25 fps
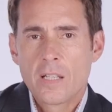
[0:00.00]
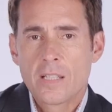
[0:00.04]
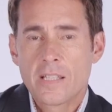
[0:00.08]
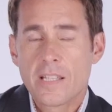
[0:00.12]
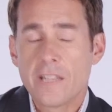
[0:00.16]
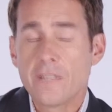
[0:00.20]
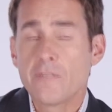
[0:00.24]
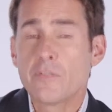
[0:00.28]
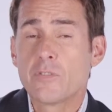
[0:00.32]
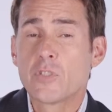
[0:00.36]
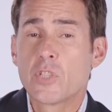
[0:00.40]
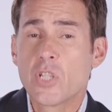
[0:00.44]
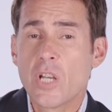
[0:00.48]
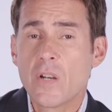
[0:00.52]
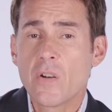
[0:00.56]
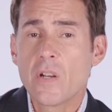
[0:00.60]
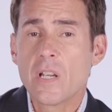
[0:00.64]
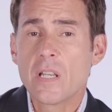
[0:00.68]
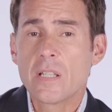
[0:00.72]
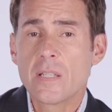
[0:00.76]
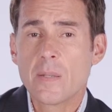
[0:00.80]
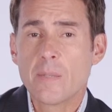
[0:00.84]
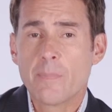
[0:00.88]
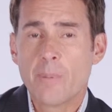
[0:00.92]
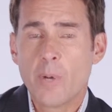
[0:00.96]
Give
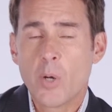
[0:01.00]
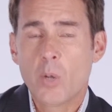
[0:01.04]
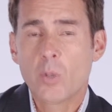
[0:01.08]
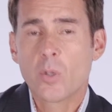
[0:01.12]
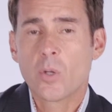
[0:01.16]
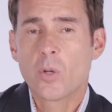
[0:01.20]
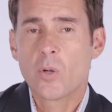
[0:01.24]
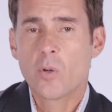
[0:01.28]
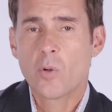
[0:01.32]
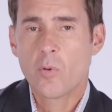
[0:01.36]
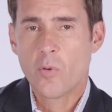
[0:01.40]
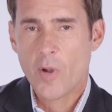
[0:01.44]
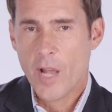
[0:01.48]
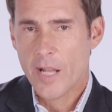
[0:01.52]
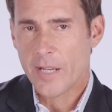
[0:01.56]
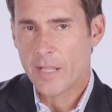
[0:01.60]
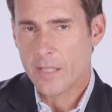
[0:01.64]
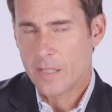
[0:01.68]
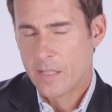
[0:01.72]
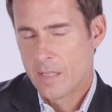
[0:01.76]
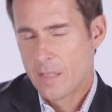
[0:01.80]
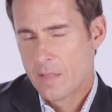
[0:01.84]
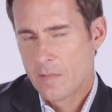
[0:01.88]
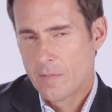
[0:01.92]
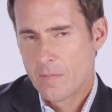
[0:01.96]
Jerry Dipoto
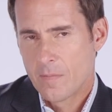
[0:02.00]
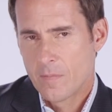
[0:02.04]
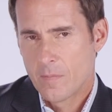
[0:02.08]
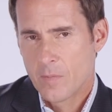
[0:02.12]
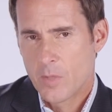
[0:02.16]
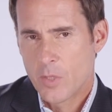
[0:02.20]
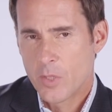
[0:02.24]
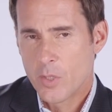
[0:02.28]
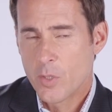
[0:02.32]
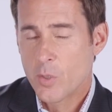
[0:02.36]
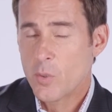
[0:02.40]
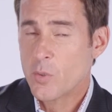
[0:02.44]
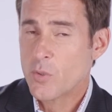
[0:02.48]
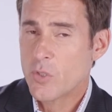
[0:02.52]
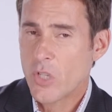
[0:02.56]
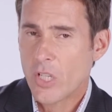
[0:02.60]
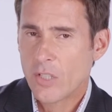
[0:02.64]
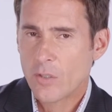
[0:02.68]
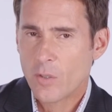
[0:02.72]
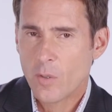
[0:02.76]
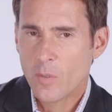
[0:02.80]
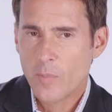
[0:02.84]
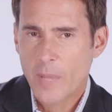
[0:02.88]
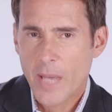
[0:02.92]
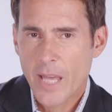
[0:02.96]
credit. The new
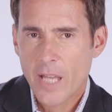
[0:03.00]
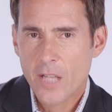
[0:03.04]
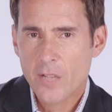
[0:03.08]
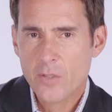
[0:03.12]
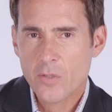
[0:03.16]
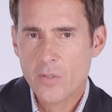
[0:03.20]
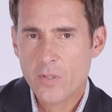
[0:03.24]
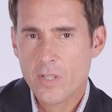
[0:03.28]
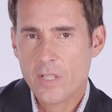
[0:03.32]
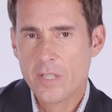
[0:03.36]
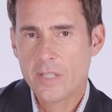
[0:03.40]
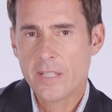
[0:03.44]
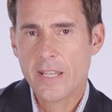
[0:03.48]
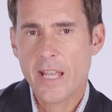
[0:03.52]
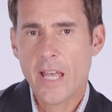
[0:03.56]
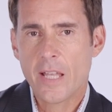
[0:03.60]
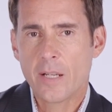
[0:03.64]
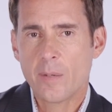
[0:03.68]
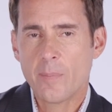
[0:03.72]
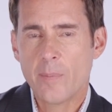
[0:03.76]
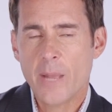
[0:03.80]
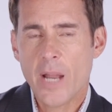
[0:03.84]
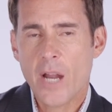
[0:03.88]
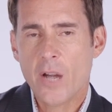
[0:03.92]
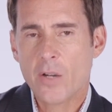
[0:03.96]
general manager of the
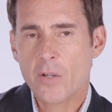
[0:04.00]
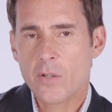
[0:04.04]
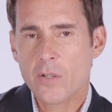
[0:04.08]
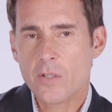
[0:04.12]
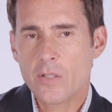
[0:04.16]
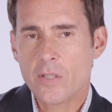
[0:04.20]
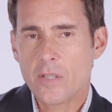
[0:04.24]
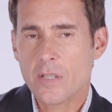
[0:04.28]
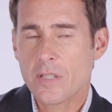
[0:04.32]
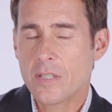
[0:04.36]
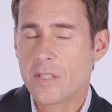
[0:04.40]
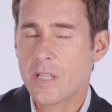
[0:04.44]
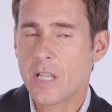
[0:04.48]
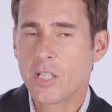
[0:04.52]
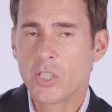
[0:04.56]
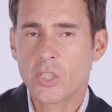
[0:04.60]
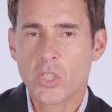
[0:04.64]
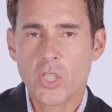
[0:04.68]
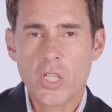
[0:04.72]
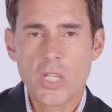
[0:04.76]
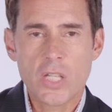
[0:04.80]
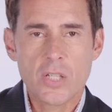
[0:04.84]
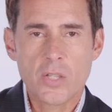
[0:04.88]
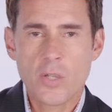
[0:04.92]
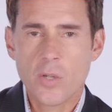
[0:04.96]
Seattle Mariners
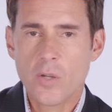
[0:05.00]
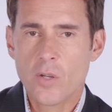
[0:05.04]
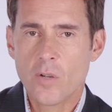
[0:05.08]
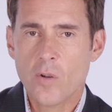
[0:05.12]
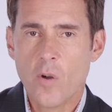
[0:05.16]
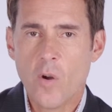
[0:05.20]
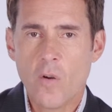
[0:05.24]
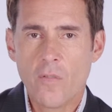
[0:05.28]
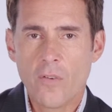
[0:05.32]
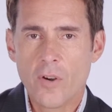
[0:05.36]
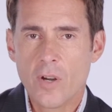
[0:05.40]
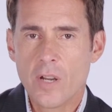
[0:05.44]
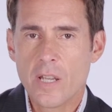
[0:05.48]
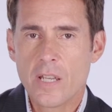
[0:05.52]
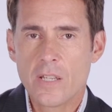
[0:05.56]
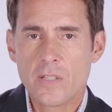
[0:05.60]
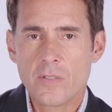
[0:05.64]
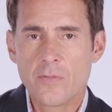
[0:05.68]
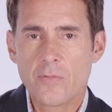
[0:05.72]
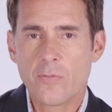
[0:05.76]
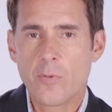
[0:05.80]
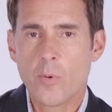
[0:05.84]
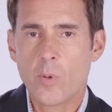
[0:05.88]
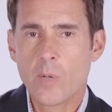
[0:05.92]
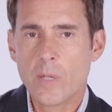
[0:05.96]
essentially turned over
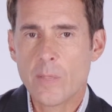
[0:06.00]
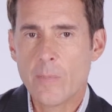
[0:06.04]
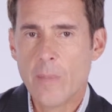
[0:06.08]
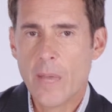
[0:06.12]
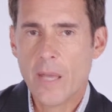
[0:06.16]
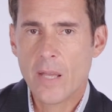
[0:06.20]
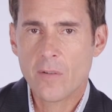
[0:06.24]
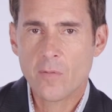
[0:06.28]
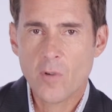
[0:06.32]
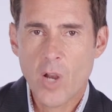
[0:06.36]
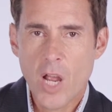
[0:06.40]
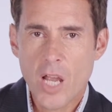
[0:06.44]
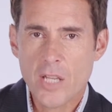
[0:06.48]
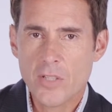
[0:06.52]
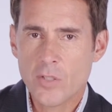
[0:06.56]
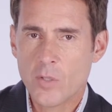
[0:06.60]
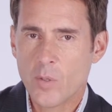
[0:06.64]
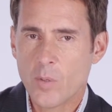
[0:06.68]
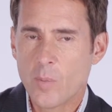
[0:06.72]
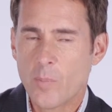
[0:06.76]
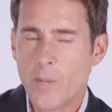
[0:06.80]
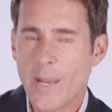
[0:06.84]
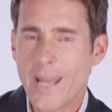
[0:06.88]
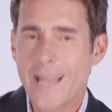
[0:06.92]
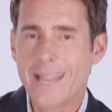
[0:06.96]
his 40-man
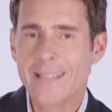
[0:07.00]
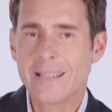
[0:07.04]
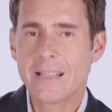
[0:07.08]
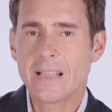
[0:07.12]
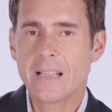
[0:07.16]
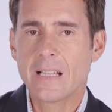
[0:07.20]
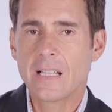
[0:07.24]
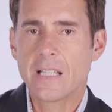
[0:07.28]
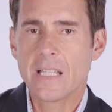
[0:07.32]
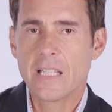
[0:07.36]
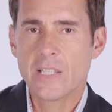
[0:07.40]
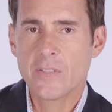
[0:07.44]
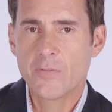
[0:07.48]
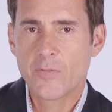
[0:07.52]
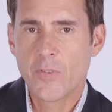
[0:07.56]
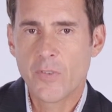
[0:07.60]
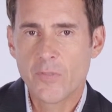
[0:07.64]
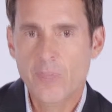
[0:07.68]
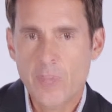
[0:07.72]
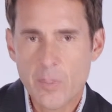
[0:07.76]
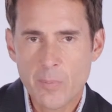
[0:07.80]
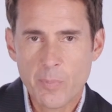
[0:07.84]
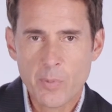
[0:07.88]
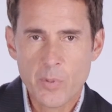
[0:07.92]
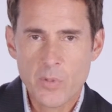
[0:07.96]
roster by at least
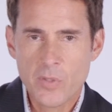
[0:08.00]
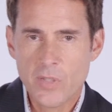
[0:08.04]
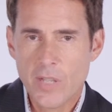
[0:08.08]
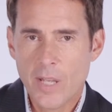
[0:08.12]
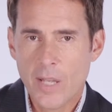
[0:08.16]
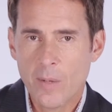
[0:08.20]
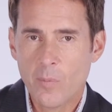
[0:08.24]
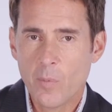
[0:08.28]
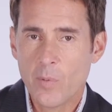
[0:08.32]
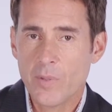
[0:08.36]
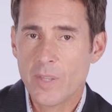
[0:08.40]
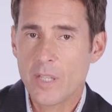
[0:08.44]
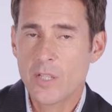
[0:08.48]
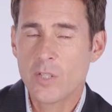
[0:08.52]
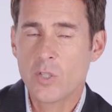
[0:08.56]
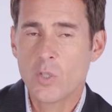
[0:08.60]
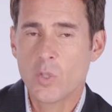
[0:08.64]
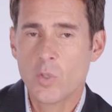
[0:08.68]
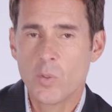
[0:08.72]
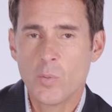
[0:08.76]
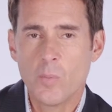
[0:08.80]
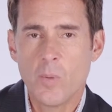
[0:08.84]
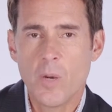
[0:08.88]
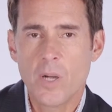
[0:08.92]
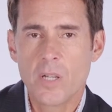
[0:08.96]
50% within
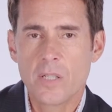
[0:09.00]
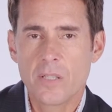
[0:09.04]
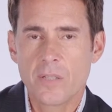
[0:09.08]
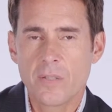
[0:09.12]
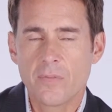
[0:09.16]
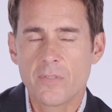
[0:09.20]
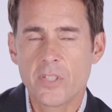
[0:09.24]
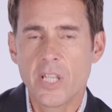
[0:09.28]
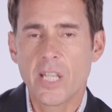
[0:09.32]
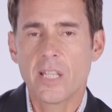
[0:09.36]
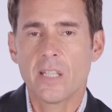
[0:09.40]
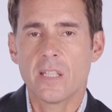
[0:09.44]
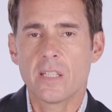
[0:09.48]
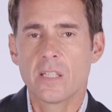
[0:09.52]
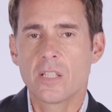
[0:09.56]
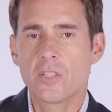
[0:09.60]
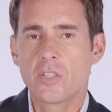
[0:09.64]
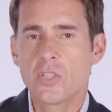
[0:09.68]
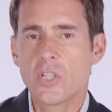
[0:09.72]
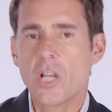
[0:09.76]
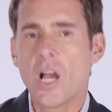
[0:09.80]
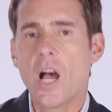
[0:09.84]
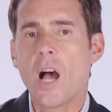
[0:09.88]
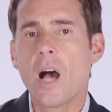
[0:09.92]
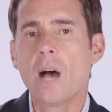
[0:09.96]
two months of taking the
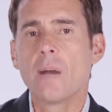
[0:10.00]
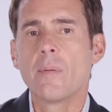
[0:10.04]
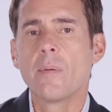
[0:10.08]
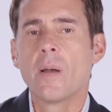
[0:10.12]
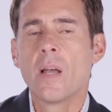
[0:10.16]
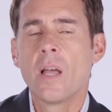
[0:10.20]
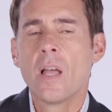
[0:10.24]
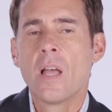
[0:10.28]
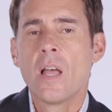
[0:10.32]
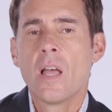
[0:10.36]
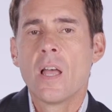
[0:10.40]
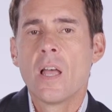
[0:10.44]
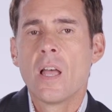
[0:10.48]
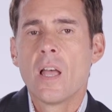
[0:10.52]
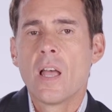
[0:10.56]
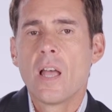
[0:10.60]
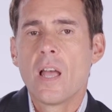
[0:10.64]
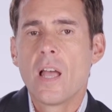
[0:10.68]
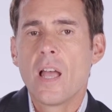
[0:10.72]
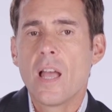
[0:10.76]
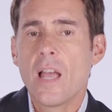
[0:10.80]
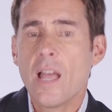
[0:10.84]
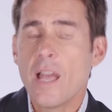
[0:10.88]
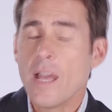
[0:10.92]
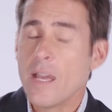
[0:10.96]
job,
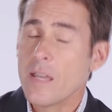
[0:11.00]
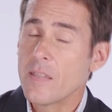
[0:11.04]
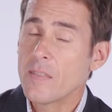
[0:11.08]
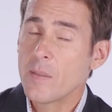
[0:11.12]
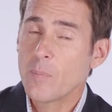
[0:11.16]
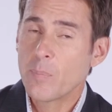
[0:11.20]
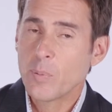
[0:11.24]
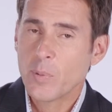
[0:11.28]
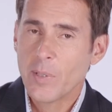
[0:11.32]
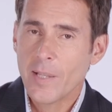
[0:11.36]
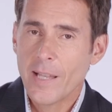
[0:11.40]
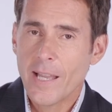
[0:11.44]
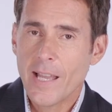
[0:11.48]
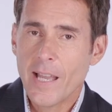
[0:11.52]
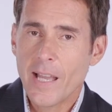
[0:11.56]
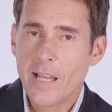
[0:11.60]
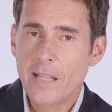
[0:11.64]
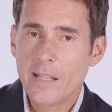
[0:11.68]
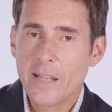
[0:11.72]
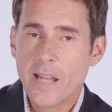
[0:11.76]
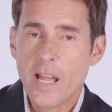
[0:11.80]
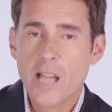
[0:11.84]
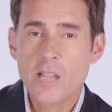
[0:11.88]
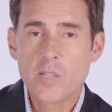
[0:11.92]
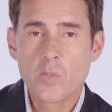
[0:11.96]
and the
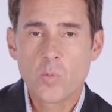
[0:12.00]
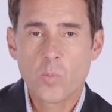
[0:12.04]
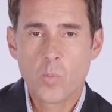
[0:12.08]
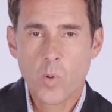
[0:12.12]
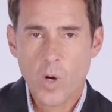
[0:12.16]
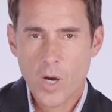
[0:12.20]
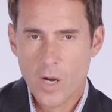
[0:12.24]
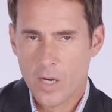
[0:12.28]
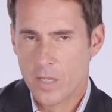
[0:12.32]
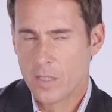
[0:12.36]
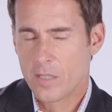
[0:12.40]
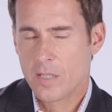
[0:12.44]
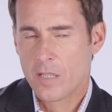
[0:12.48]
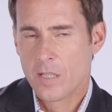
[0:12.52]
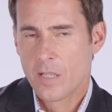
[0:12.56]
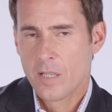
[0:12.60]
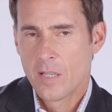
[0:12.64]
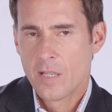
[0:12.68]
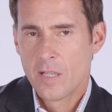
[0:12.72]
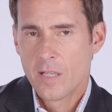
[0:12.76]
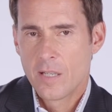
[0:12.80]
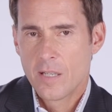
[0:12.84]
plan has worked.